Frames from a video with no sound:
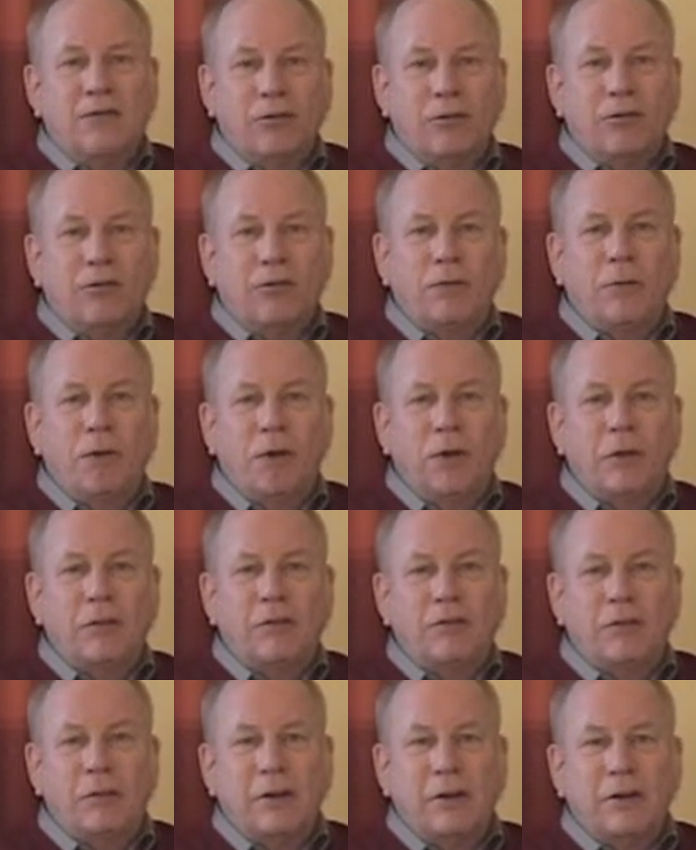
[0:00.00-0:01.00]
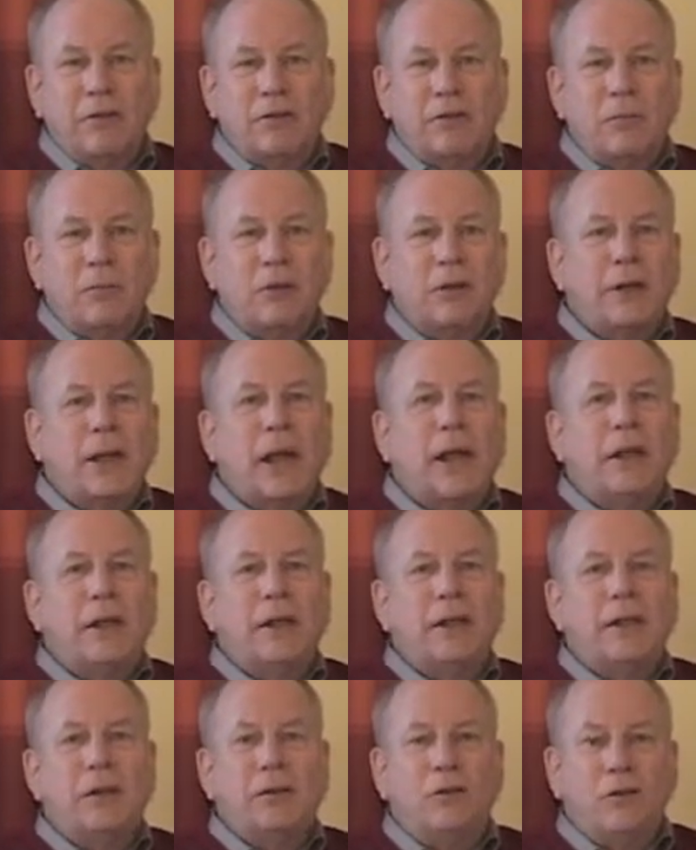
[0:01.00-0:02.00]
first of all, it's an
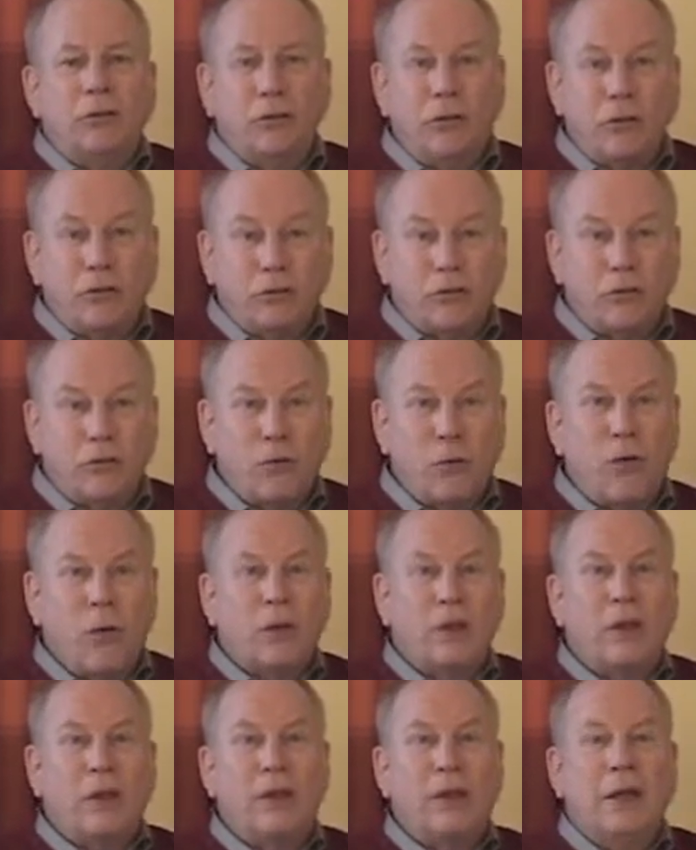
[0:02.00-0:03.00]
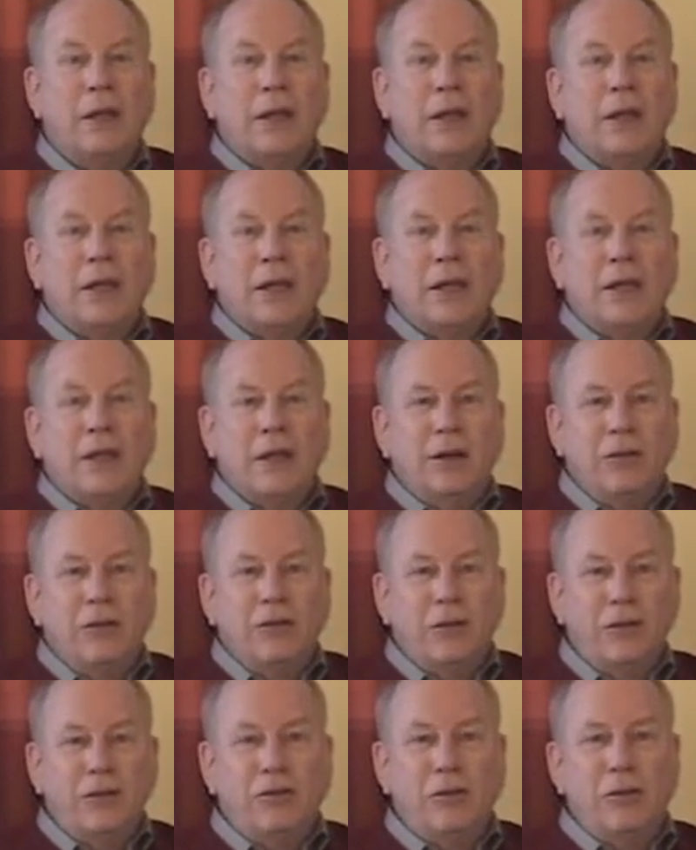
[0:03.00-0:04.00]
instrumentality to destroy
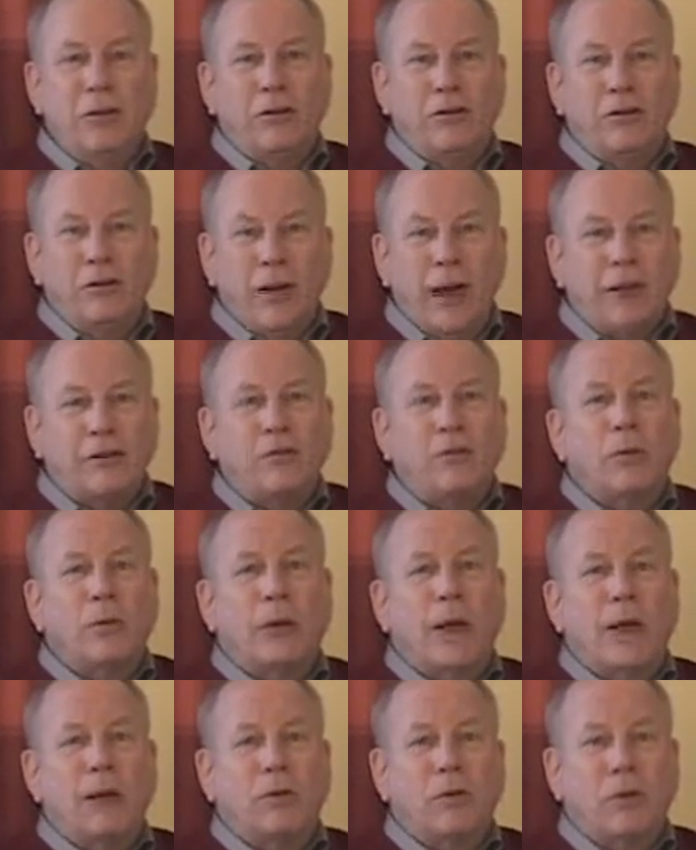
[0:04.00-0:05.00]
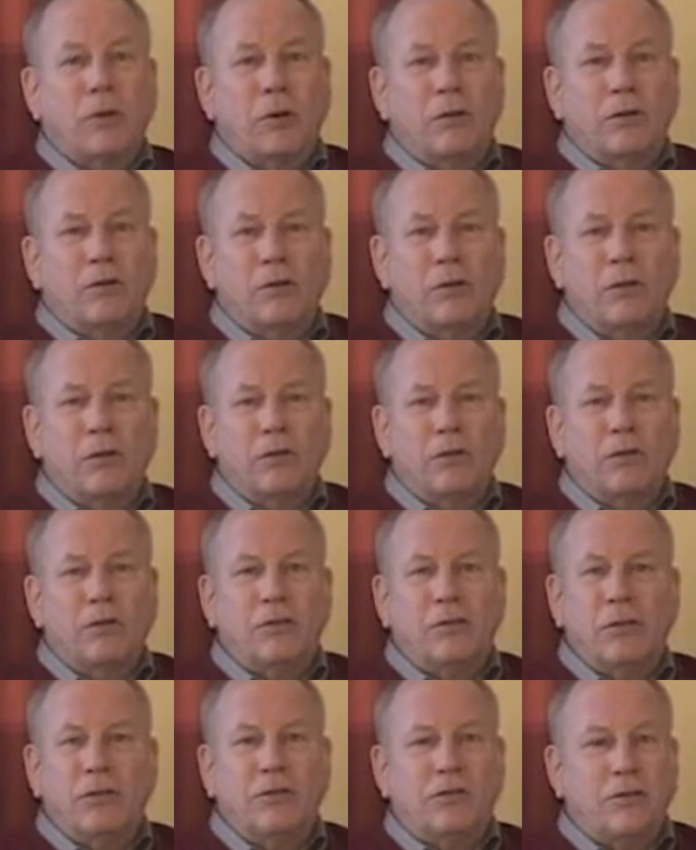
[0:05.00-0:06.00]
indigenous natural agriculture, which
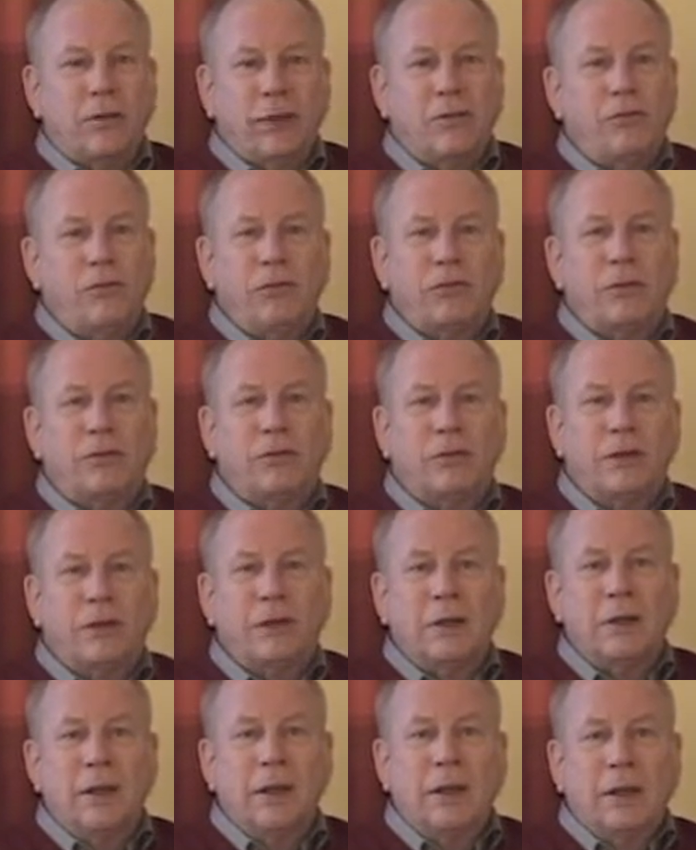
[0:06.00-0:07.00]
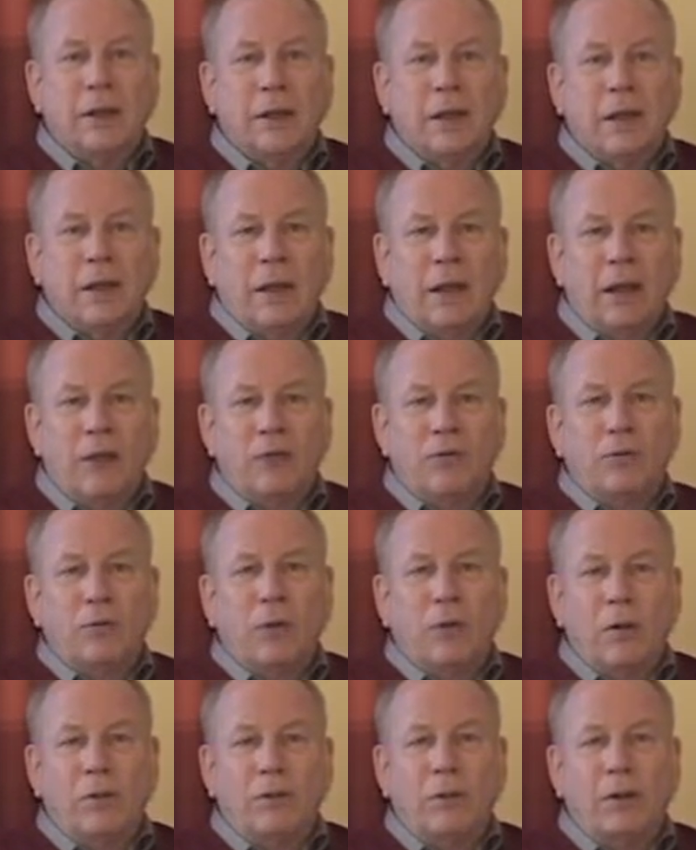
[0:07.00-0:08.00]
is essential to the health
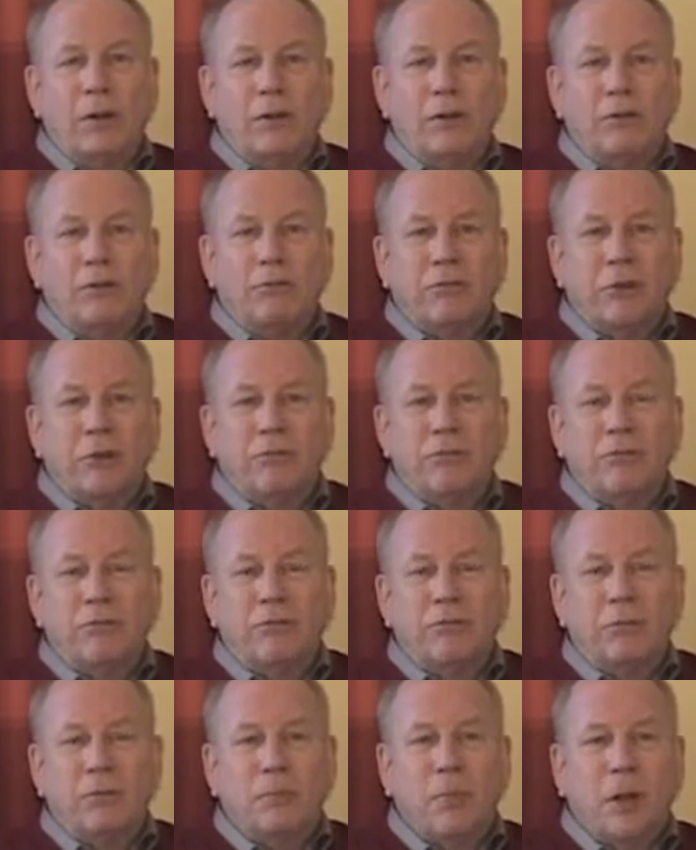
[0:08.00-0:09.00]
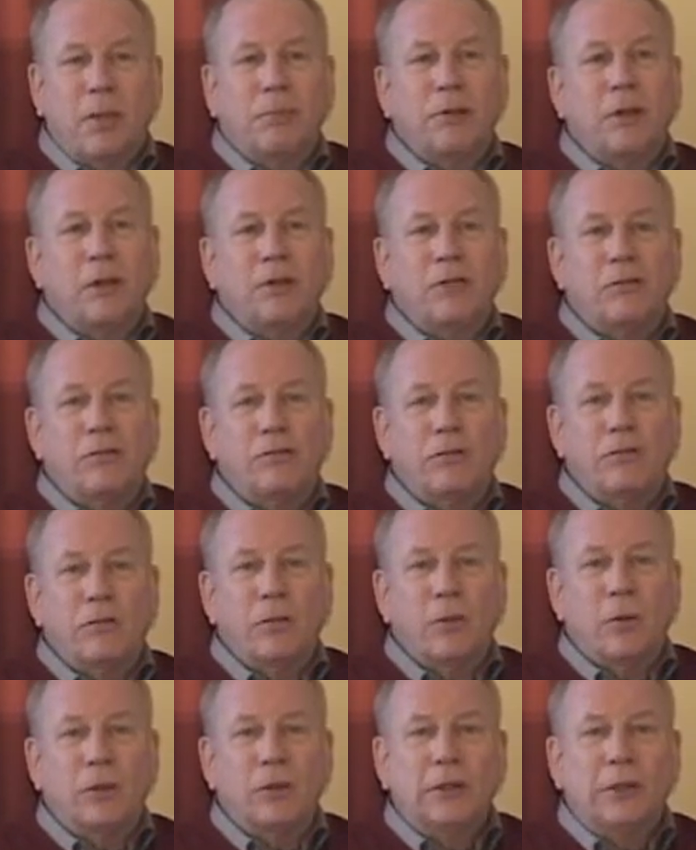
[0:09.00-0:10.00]
and well-being of populations of
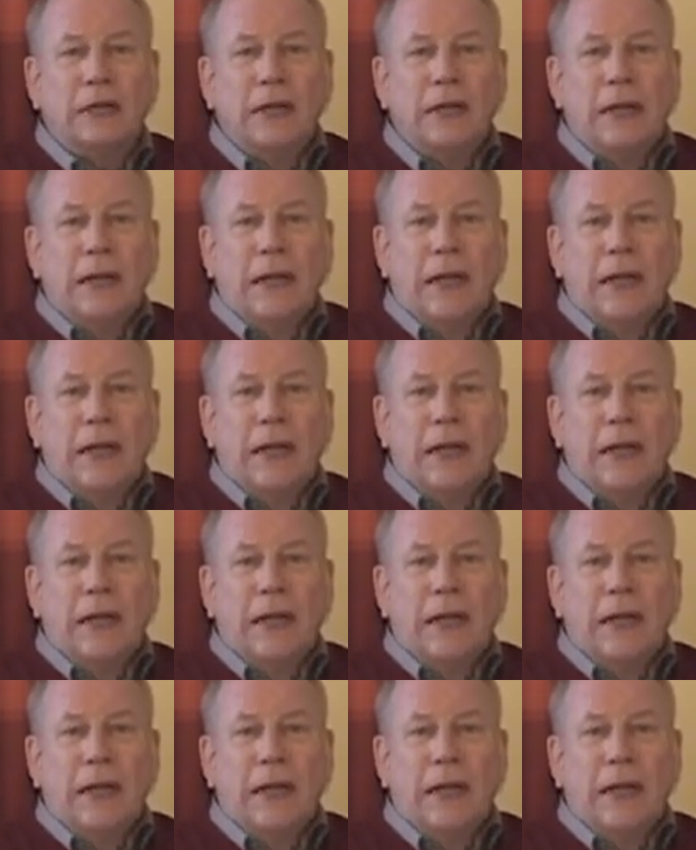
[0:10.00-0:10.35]
the world.